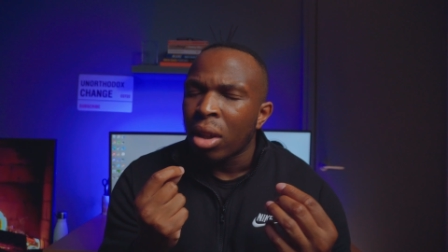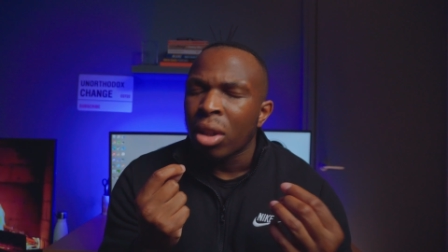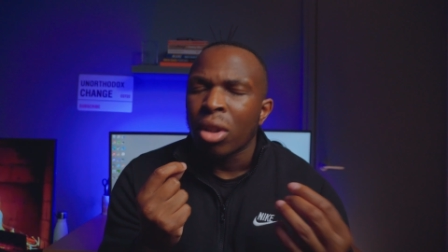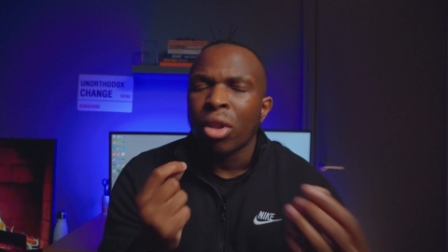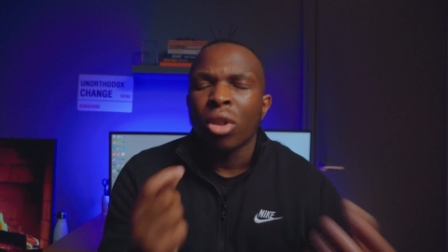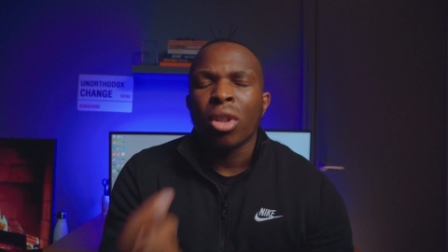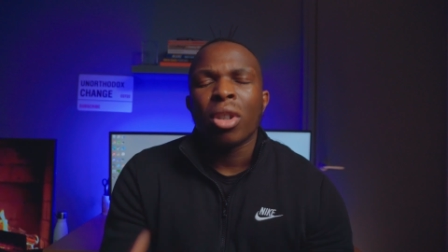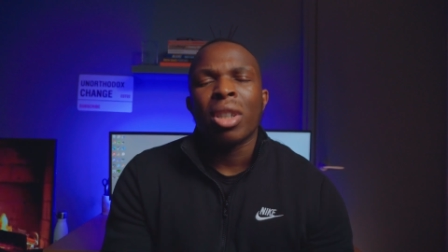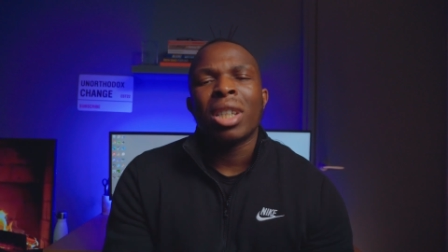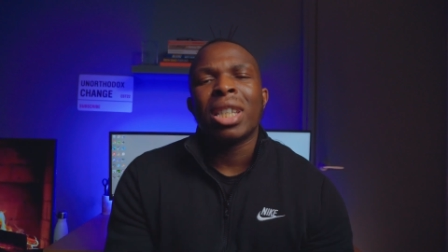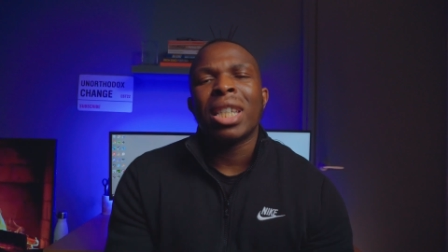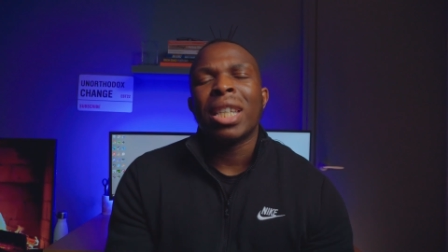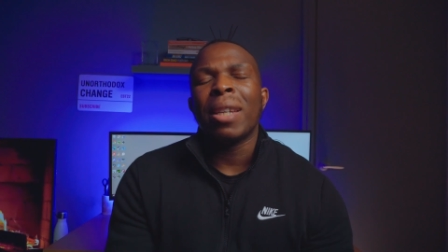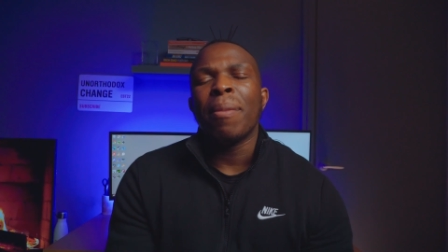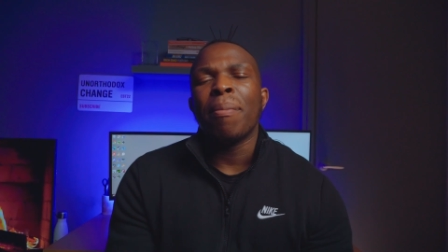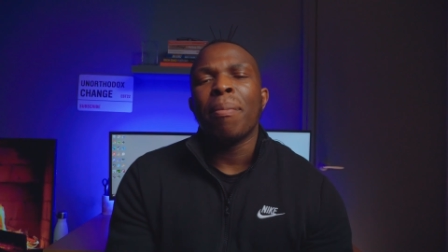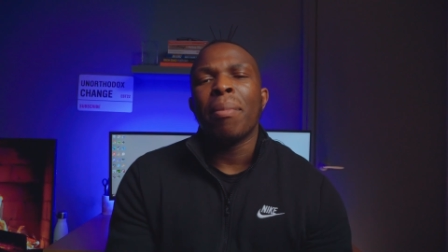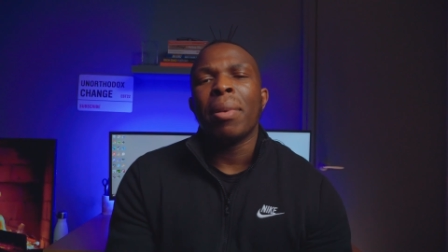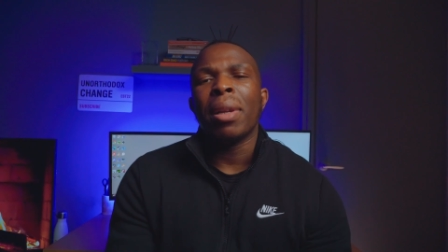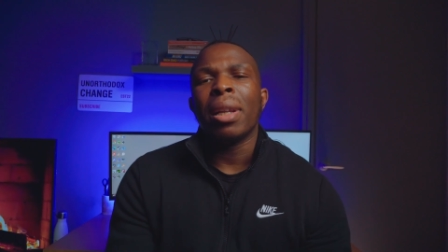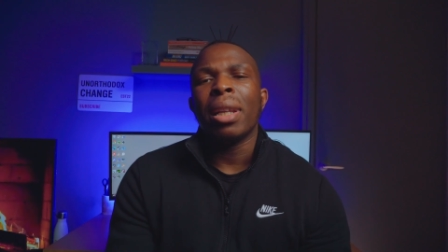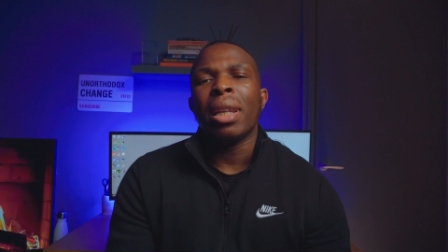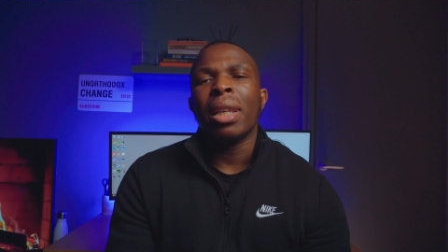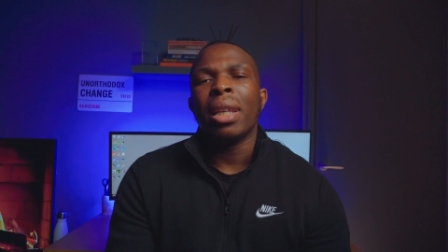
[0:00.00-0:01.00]
just
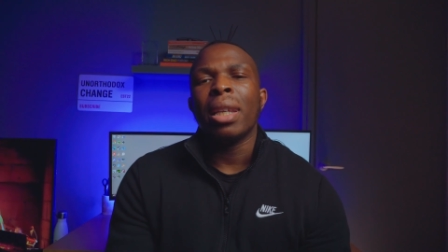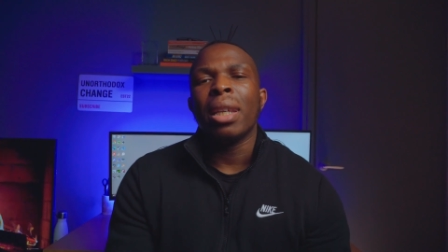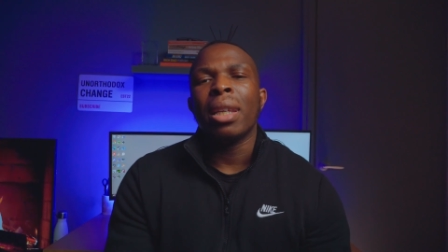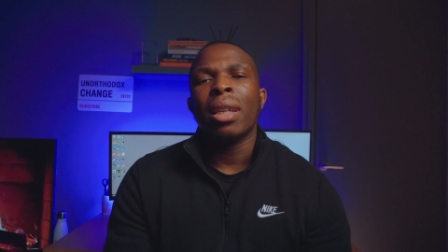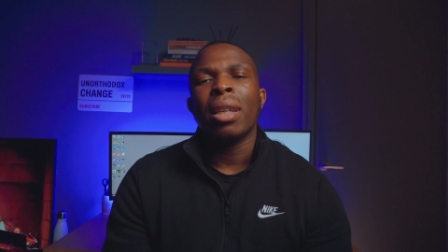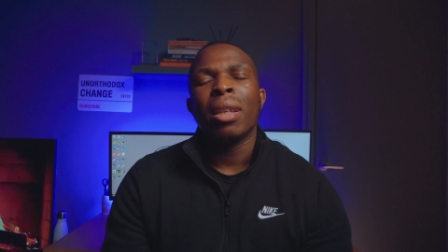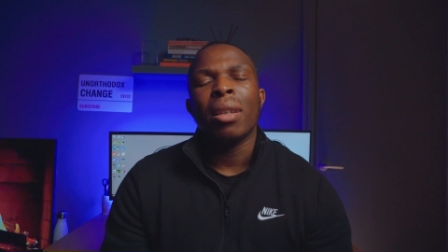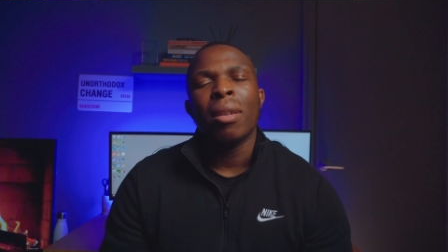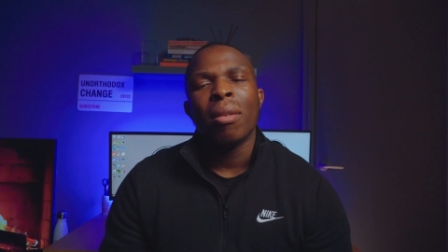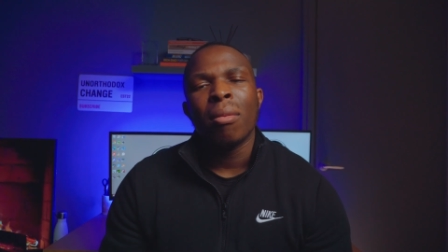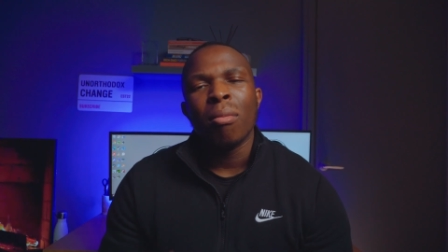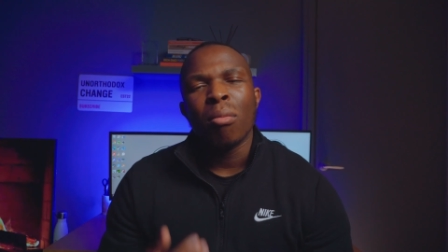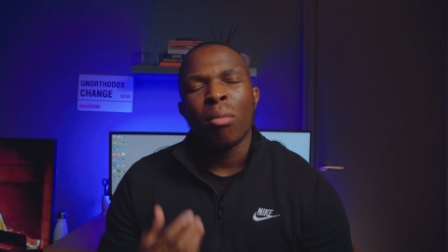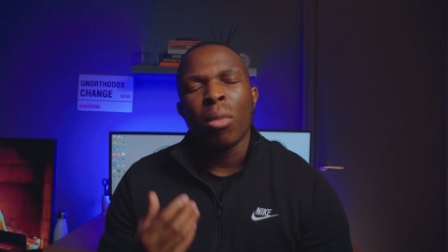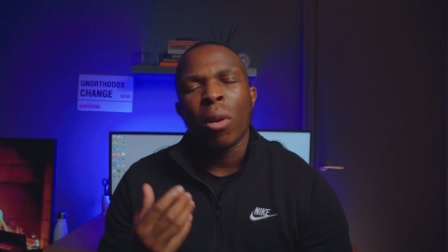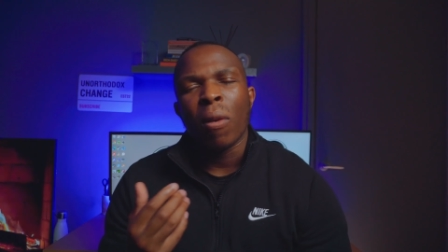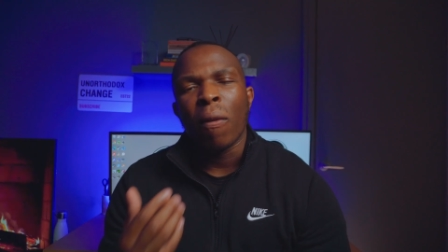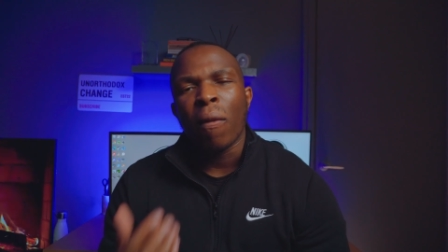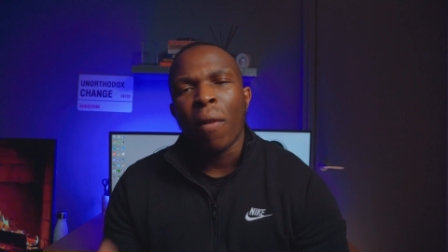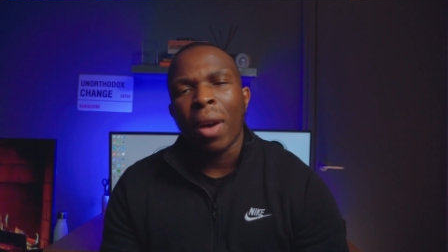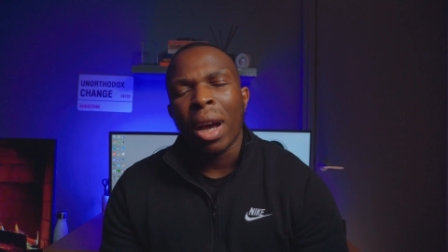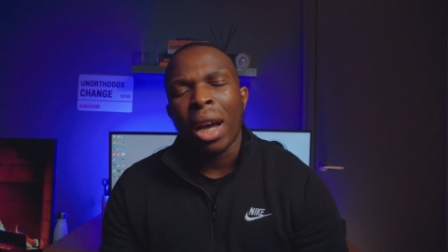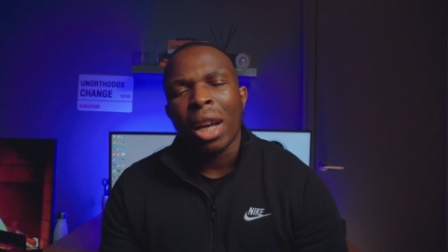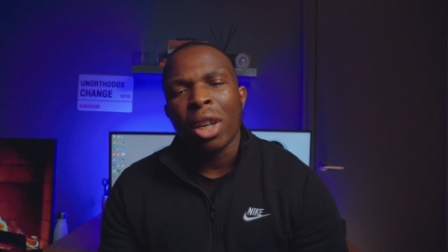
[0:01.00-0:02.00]
simply
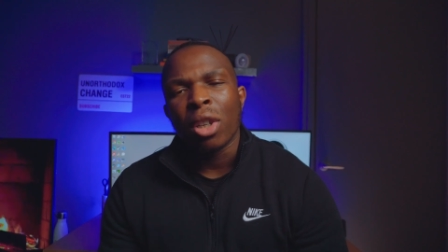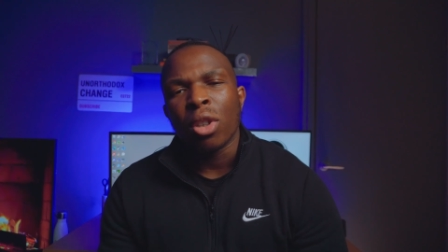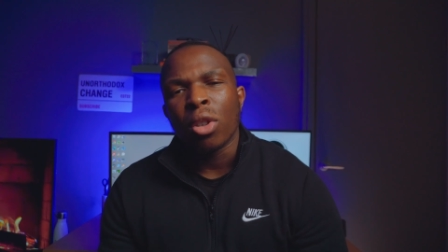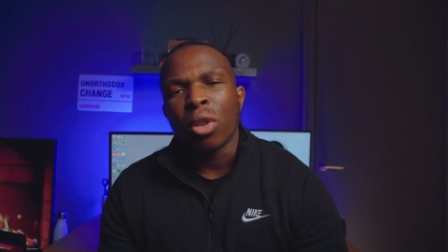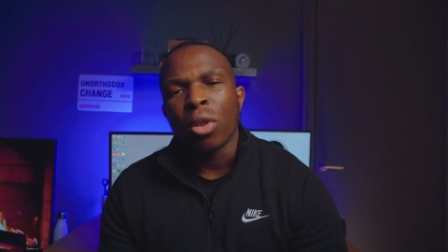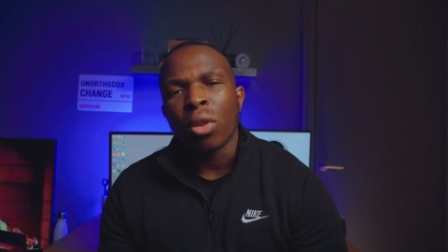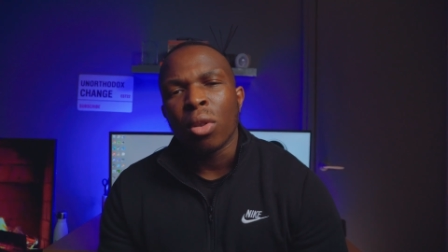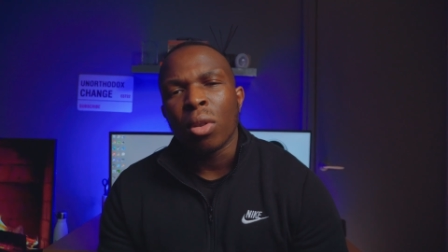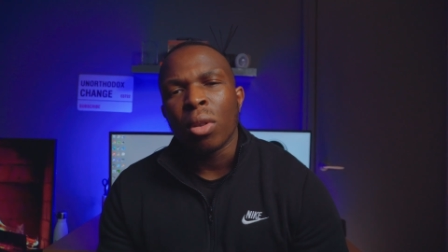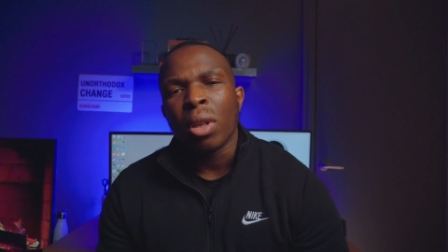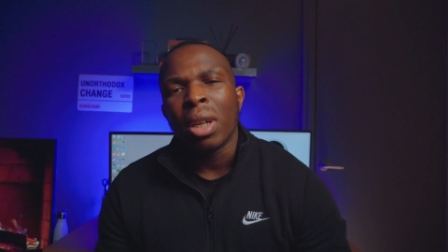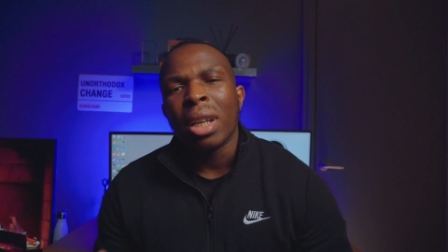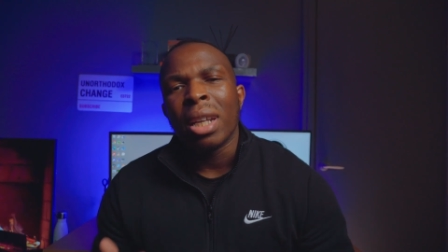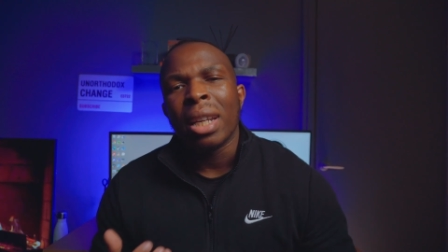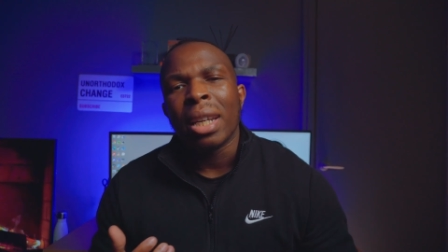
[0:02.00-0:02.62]
provide you